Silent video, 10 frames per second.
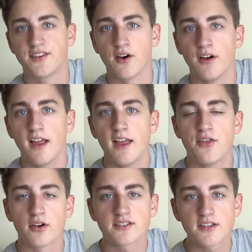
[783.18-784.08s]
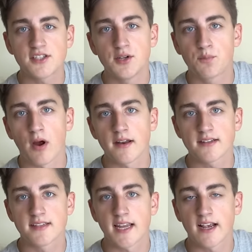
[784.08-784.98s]
So those are the two
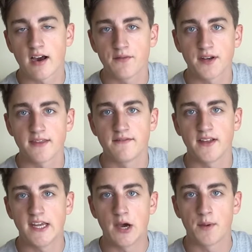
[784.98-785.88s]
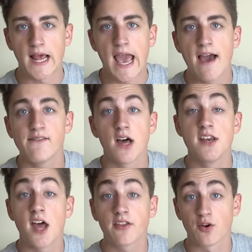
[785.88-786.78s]
products that I covered in the video, but I have
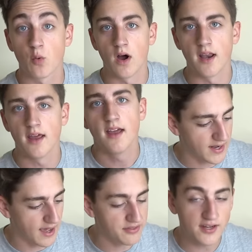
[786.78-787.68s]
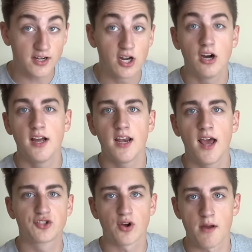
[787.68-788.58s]
another one that I think
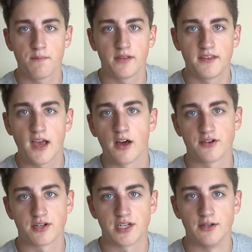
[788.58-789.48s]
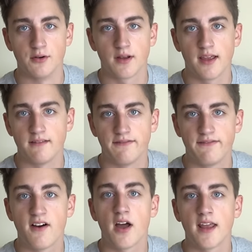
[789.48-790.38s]
could trump the other two in
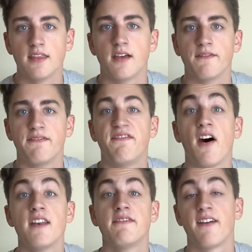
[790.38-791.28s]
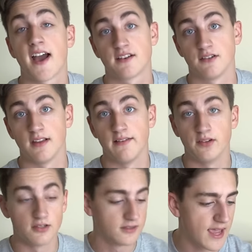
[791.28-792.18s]
the fun factor
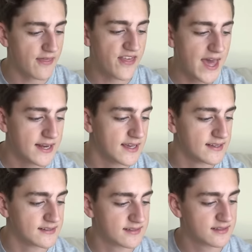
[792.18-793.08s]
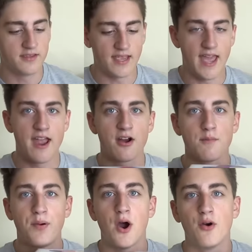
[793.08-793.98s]
level, and that is the
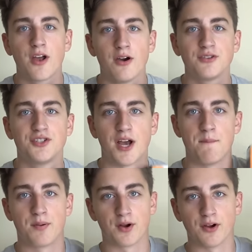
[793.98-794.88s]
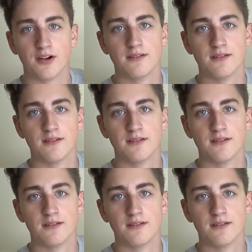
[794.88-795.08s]
Air Pogo Jumper.